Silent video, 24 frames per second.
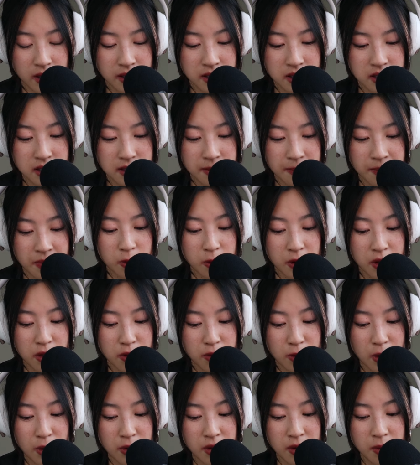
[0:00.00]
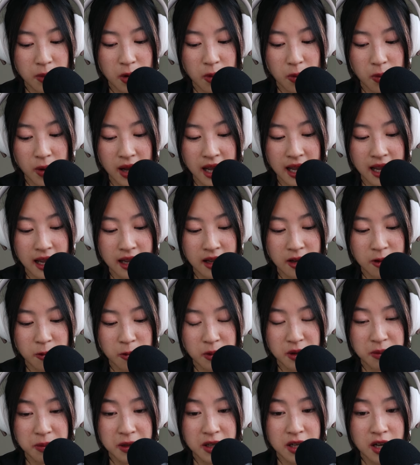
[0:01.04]
ones. When we throw them away,
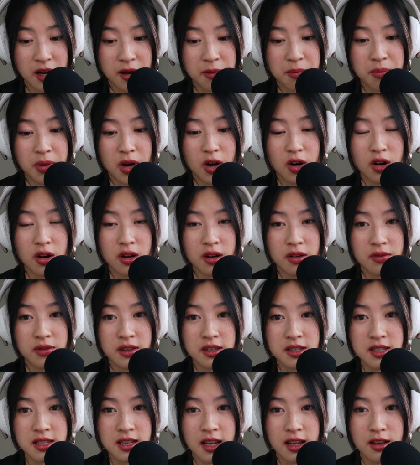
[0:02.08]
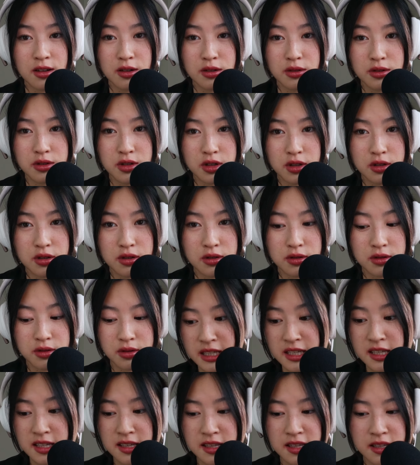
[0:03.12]
we become part of the cycle too.
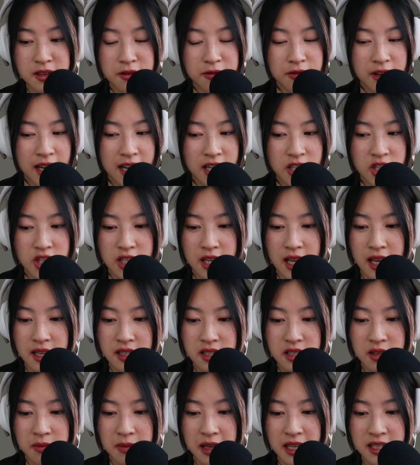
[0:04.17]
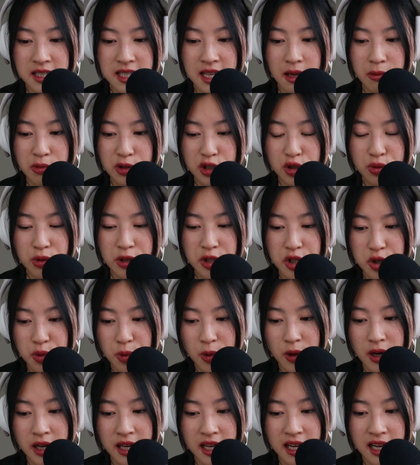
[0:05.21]
Business of Fashion estimates that between
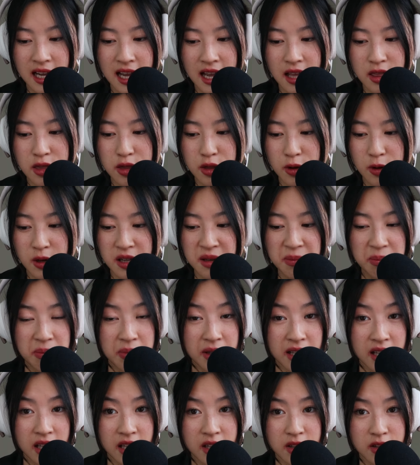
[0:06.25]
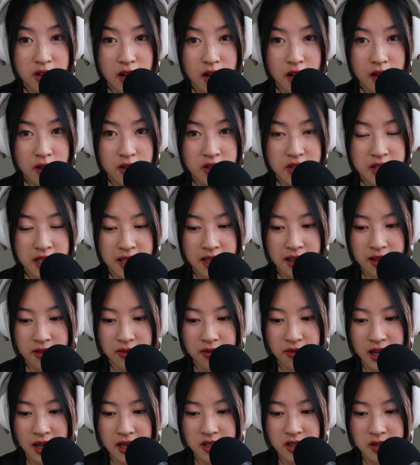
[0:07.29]
20 and 30 billion dollars in
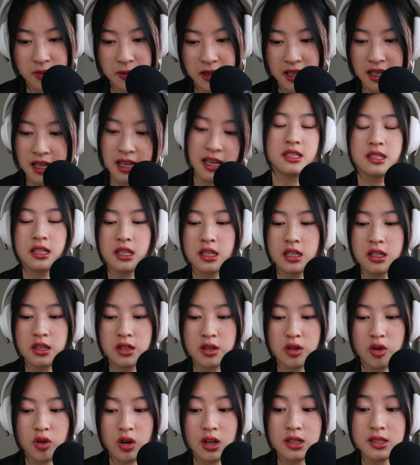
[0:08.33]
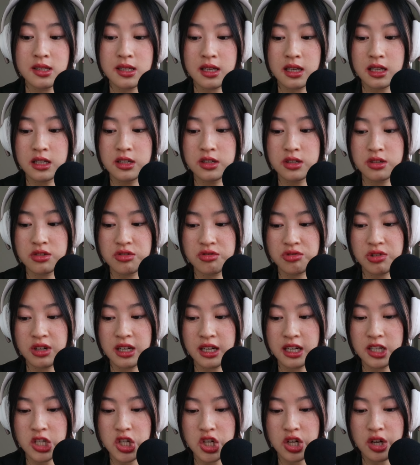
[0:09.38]
investment is needed across the industry
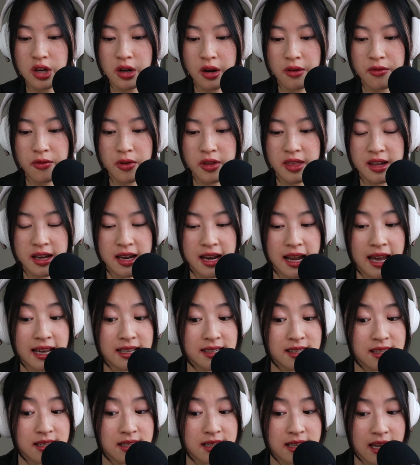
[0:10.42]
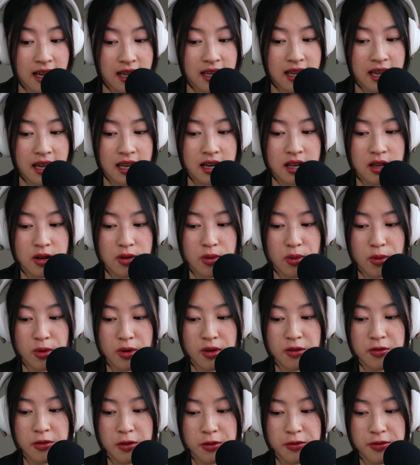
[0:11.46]
each year for the next decade in
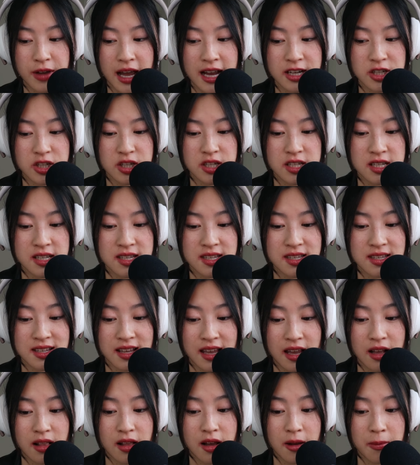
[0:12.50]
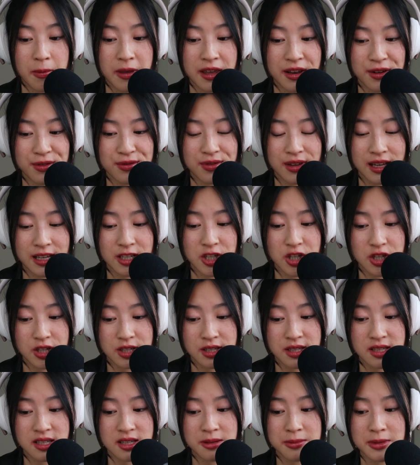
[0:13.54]
order for fashion to scale up
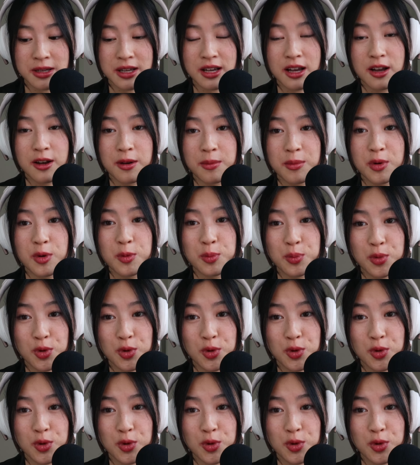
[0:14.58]
innovations to become